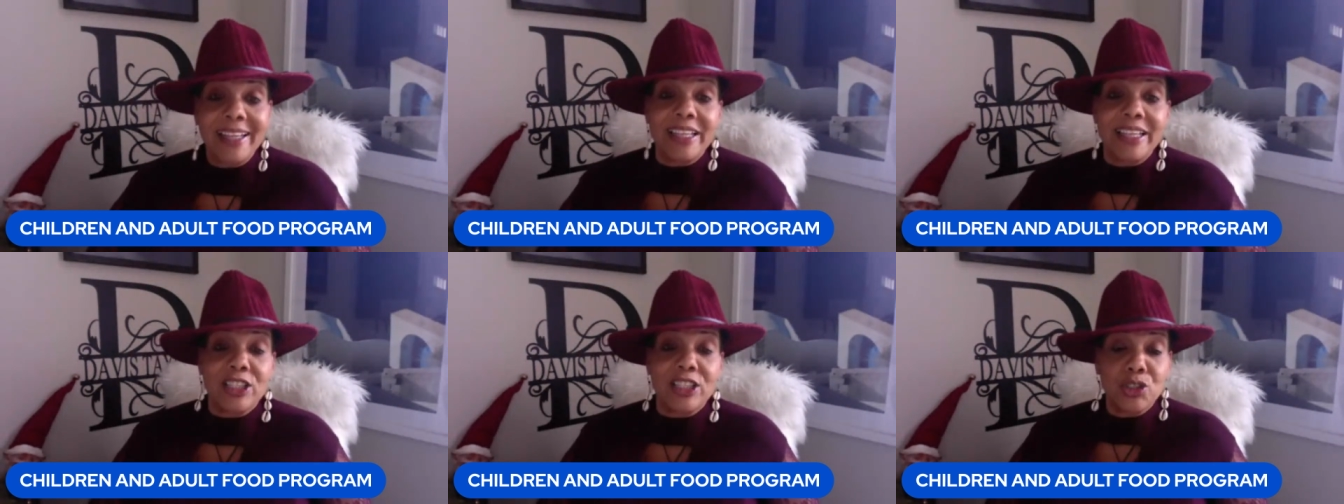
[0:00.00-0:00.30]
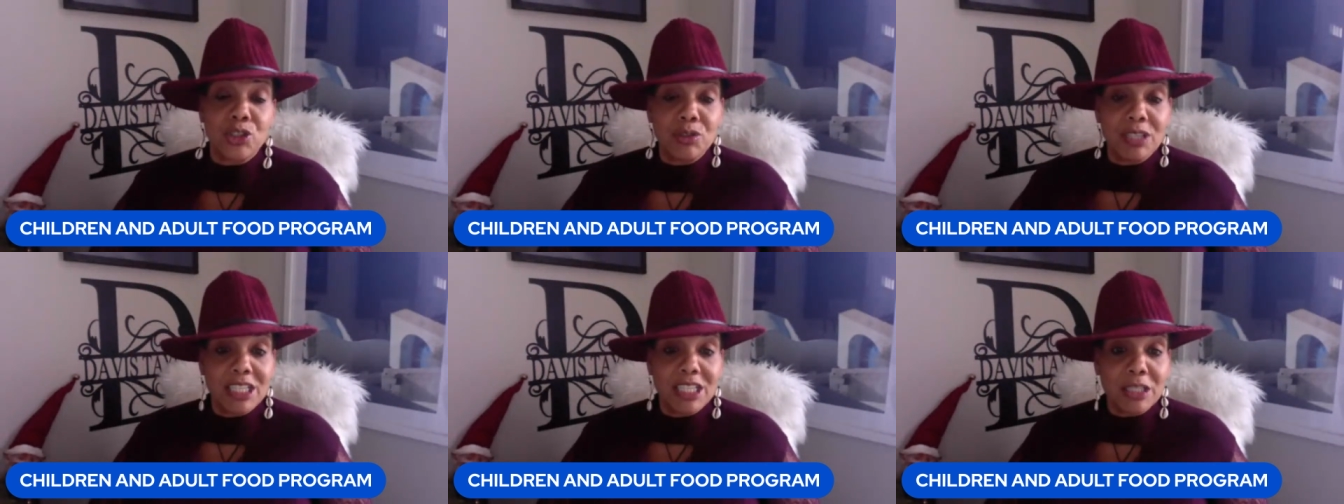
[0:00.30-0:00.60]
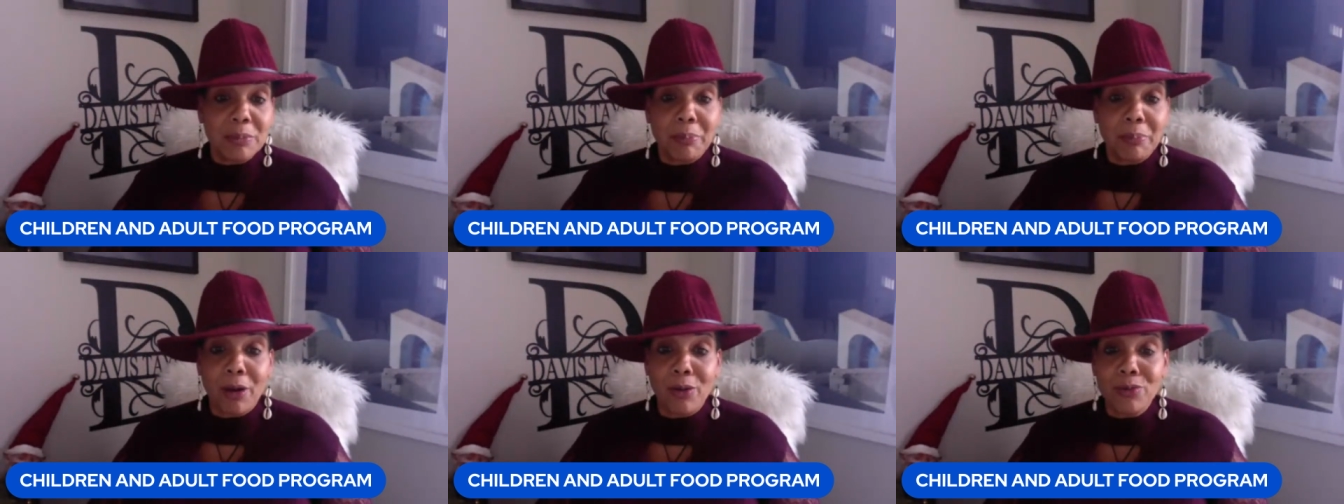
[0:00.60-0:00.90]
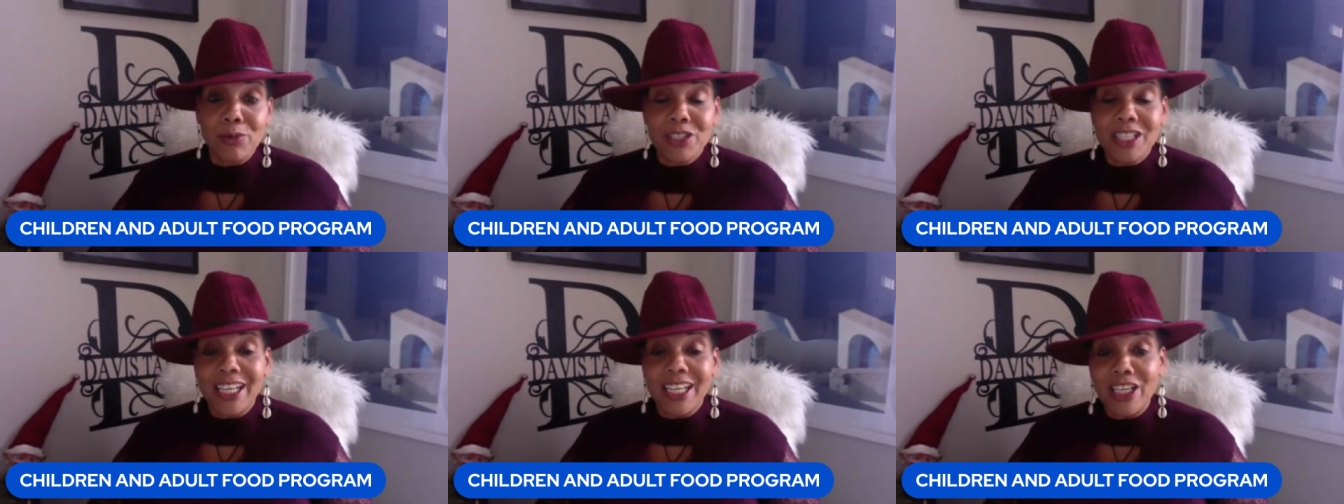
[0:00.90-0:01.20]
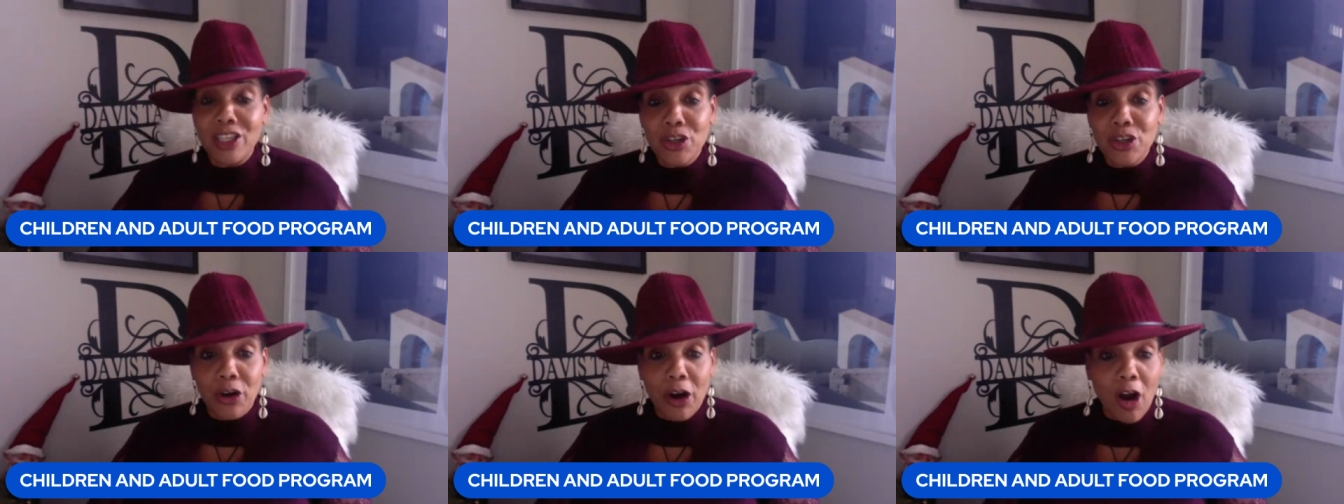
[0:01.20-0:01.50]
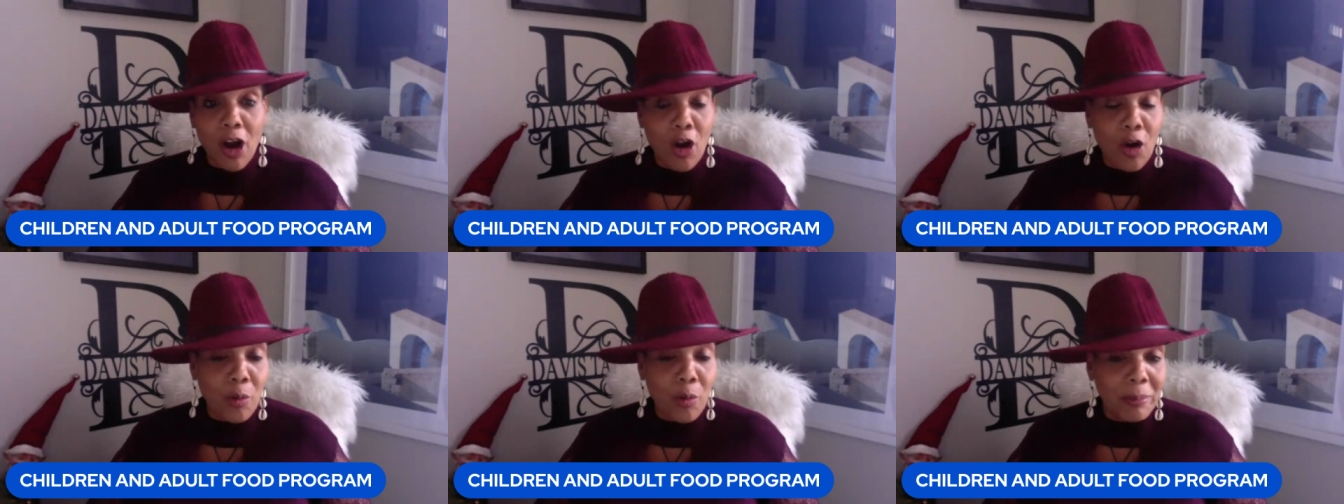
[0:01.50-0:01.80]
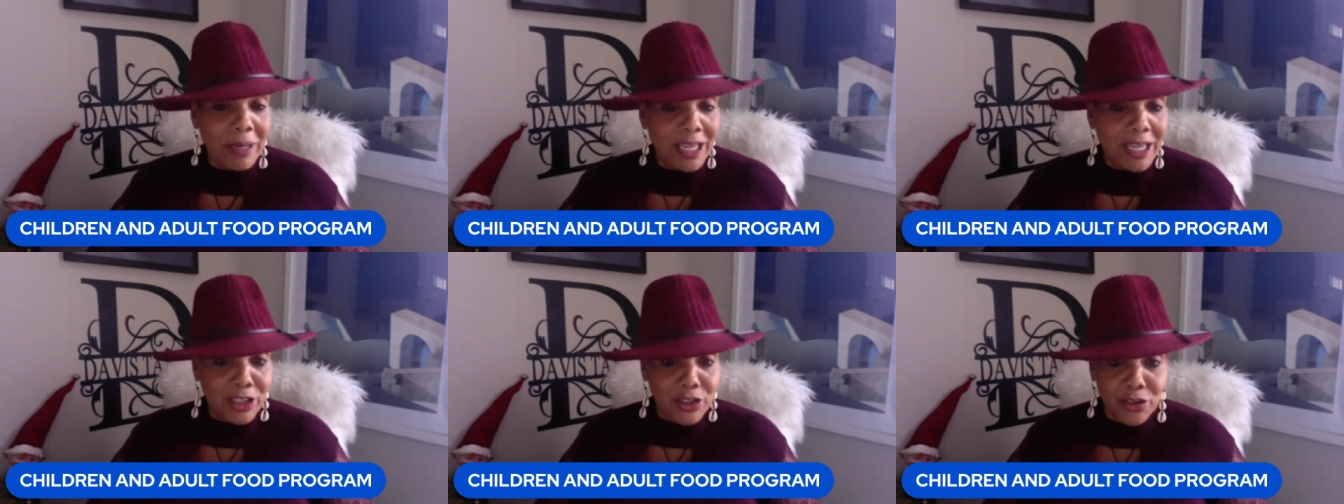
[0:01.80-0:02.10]
that you need to post in your home,
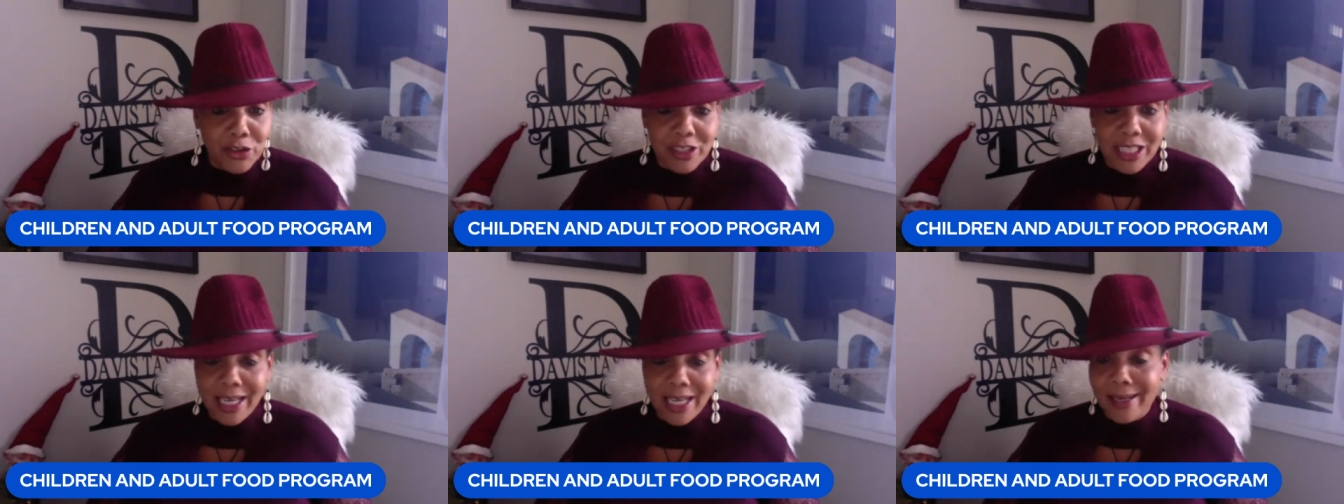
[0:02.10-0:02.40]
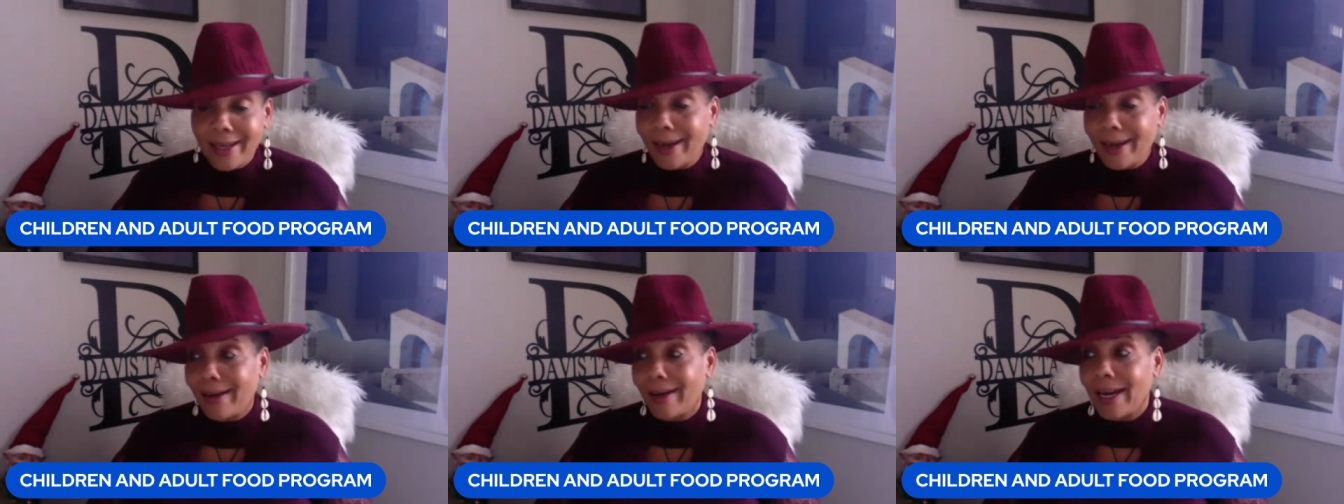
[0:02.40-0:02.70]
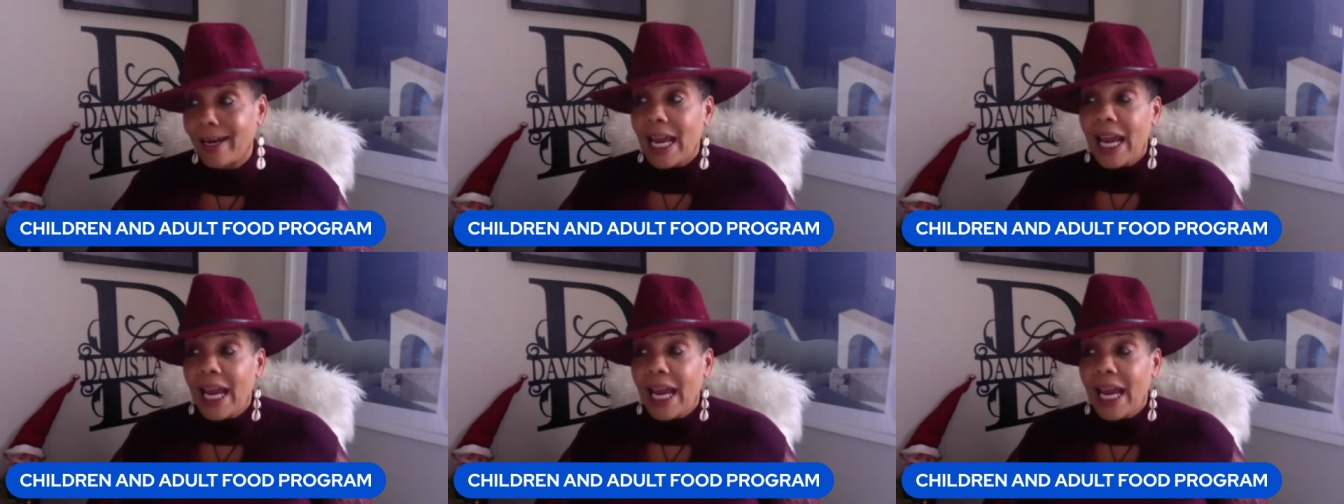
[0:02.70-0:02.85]
in your daycare.